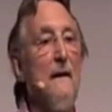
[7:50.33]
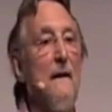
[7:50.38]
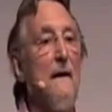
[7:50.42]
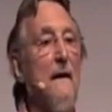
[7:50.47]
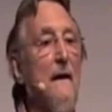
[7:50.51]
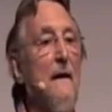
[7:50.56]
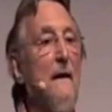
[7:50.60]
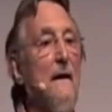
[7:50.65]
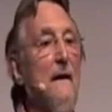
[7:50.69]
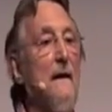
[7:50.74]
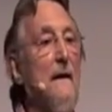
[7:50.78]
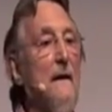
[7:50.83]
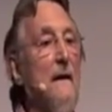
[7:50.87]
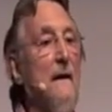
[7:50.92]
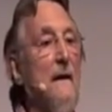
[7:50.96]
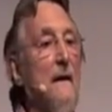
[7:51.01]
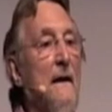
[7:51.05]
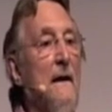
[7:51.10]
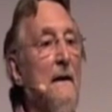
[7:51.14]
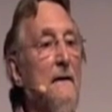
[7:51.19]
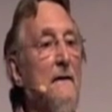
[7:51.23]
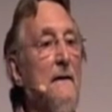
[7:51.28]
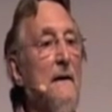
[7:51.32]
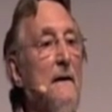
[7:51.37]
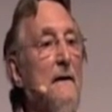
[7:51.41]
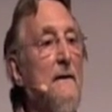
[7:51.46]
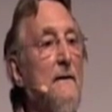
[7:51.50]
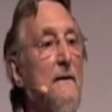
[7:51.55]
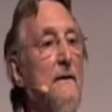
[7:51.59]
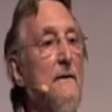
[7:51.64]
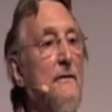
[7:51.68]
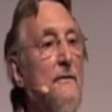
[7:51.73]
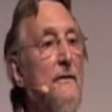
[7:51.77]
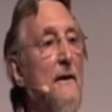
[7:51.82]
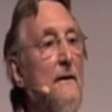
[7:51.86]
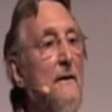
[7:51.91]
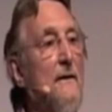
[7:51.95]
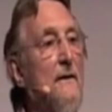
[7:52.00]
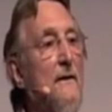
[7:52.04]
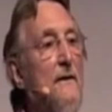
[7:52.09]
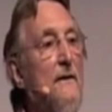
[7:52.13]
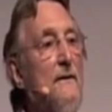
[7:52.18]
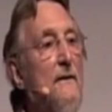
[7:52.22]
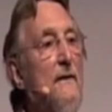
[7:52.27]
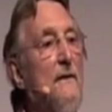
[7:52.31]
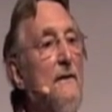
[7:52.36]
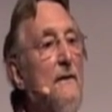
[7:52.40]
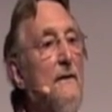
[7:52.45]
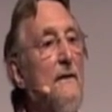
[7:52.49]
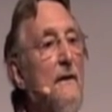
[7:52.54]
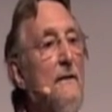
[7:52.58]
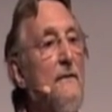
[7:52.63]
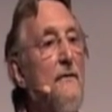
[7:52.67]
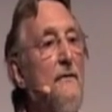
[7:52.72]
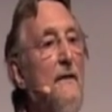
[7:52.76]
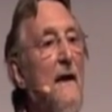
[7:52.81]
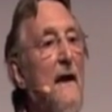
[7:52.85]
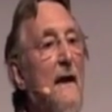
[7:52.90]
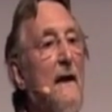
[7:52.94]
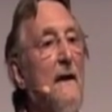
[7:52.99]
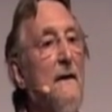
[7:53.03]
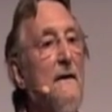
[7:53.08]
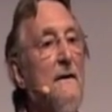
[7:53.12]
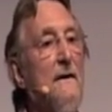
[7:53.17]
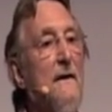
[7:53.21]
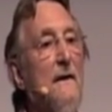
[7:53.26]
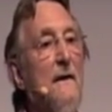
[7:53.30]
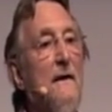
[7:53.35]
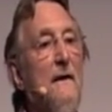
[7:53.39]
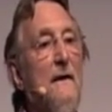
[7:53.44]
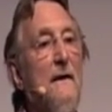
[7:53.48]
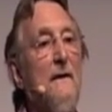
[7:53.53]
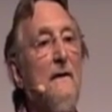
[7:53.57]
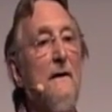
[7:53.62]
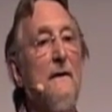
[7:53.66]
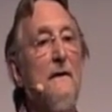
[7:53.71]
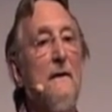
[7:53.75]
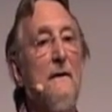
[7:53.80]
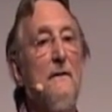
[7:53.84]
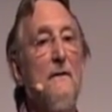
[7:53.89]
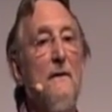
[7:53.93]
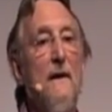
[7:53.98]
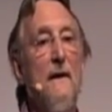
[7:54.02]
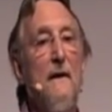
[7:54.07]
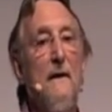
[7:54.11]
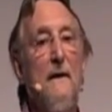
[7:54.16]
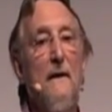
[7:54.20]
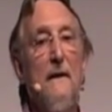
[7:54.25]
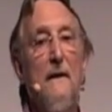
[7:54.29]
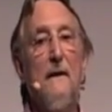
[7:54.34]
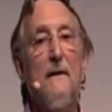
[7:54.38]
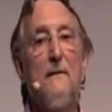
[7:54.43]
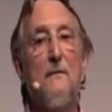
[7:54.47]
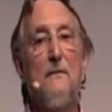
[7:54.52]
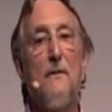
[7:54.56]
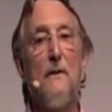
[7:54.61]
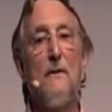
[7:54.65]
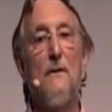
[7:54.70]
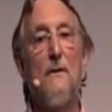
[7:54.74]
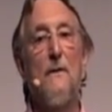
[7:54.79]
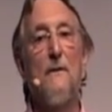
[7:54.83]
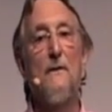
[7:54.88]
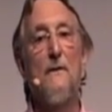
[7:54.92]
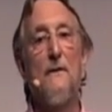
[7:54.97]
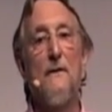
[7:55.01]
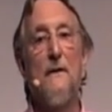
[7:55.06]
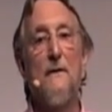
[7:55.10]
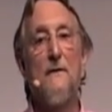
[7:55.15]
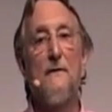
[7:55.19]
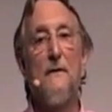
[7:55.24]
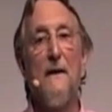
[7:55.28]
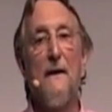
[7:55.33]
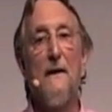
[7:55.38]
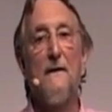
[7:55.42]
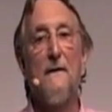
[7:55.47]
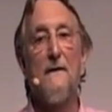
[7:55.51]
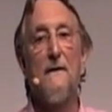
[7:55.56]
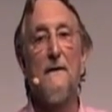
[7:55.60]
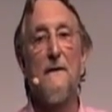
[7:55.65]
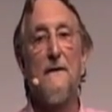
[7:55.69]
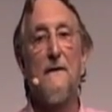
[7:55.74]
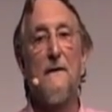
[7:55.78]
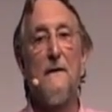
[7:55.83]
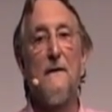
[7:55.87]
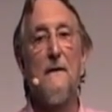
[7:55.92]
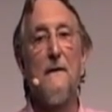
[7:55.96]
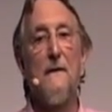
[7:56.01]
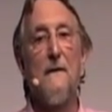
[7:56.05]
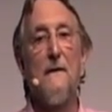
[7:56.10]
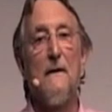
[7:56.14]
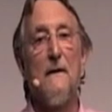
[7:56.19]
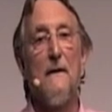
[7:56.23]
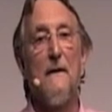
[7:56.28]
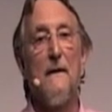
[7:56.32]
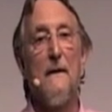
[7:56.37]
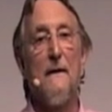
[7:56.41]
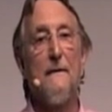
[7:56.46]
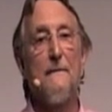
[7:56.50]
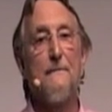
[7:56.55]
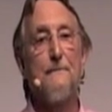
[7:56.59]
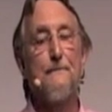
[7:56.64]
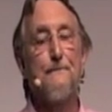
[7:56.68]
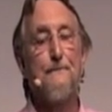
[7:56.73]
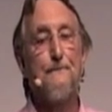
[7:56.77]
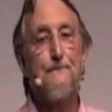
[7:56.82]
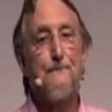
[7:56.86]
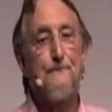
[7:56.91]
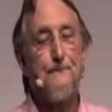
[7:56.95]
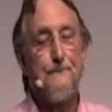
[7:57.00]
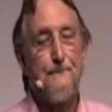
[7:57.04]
I'm going to focus on the fact that the really important events, all